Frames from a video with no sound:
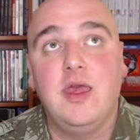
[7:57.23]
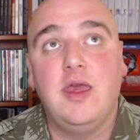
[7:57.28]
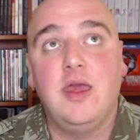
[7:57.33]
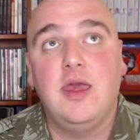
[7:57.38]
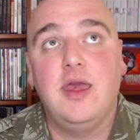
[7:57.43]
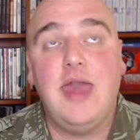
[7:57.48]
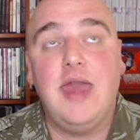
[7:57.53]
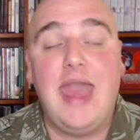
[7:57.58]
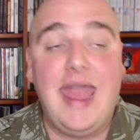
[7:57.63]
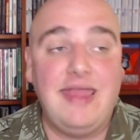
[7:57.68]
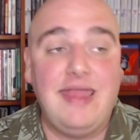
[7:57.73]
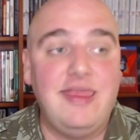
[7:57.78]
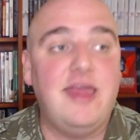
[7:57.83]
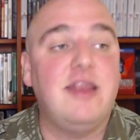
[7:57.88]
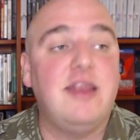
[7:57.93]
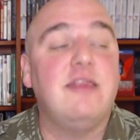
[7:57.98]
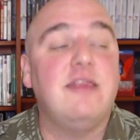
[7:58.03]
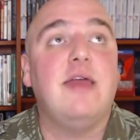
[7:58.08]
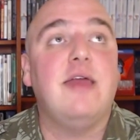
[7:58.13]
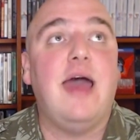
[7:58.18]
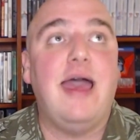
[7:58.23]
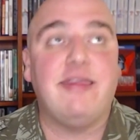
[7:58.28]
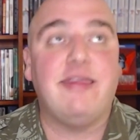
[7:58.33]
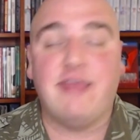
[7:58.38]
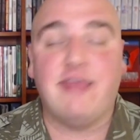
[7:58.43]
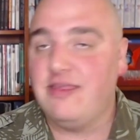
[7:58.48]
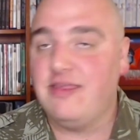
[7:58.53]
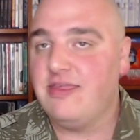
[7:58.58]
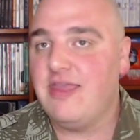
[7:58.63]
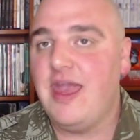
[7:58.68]
And then, as I
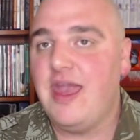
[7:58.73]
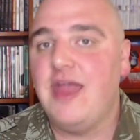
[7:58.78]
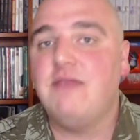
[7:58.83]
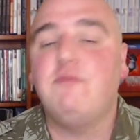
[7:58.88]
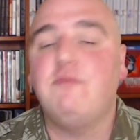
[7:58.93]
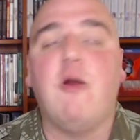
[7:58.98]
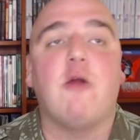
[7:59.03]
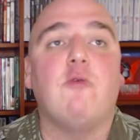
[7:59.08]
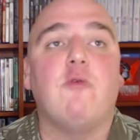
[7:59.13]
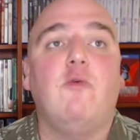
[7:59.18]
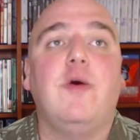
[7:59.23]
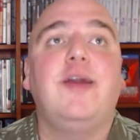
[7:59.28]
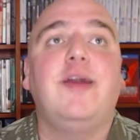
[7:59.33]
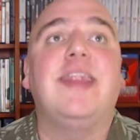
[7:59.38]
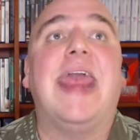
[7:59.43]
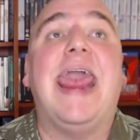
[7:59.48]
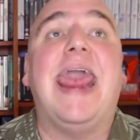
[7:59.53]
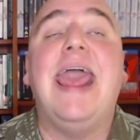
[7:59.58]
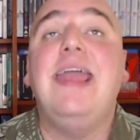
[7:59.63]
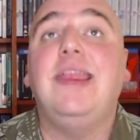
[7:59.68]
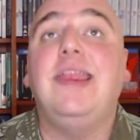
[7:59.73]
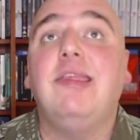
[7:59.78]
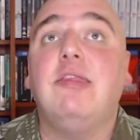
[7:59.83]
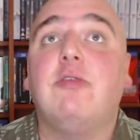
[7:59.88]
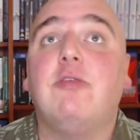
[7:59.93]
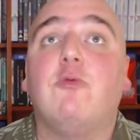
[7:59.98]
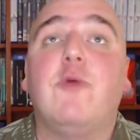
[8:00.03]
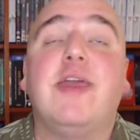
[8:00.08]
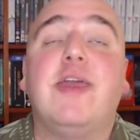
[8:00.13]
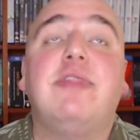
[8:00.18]
said, part 1 ends
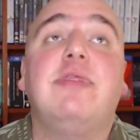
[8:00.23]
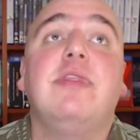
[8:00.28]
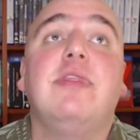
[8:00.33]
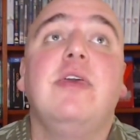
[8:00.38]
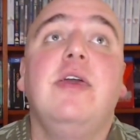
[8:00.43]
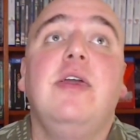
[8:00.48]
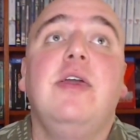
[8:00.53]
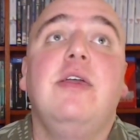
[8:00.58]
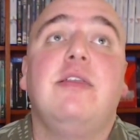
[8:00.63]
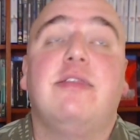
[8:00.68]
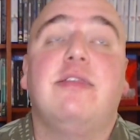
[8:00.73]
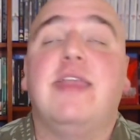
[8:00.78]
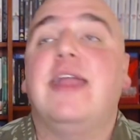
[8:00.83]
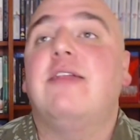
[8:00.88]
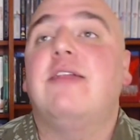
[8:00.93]
with Xander